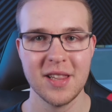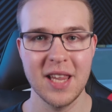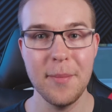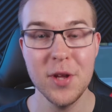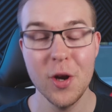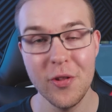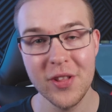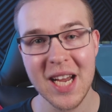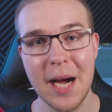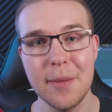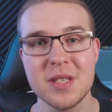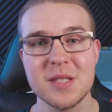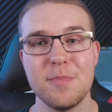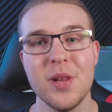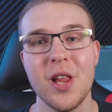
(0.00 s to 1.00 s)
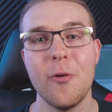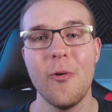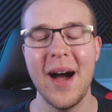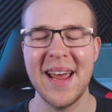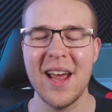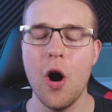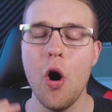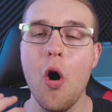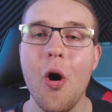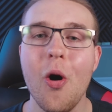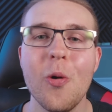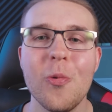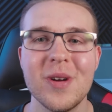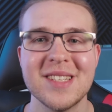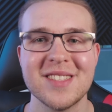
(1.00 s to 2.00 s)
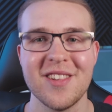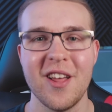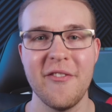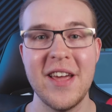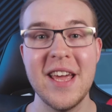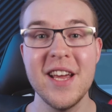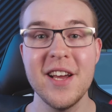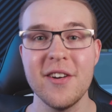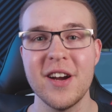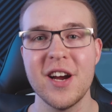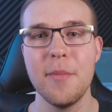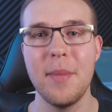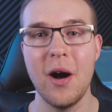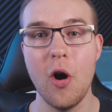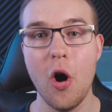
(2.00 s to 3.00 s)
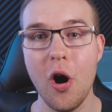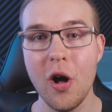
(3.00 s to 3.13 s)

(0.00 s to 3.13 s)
Let me know in the comments below. I always love hearing about